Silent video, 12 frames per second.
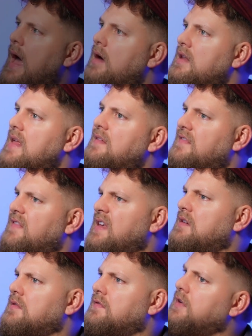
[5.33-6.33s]
did that
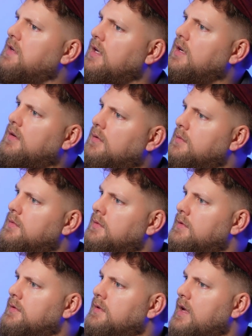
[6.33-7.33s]
feel for you?
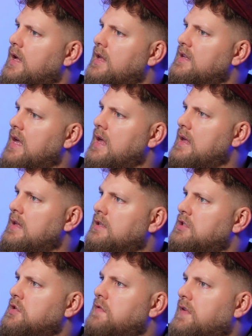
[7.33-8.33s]

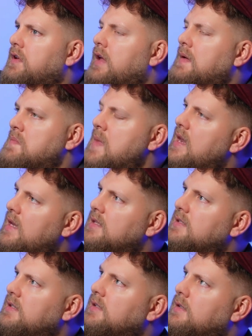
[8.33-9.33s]
Did you feel like
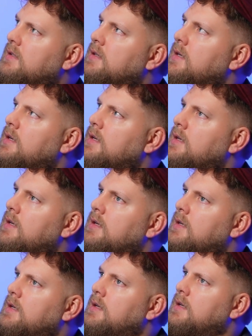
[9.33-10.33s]
medicine,
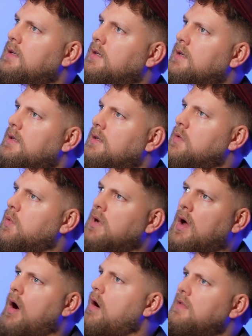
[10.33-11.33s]
you
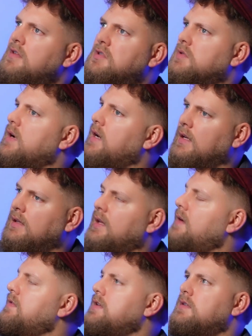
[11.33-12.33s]
went all this training,
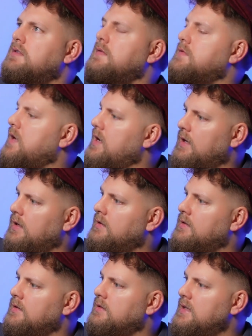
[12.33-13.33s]
11 years of training. Did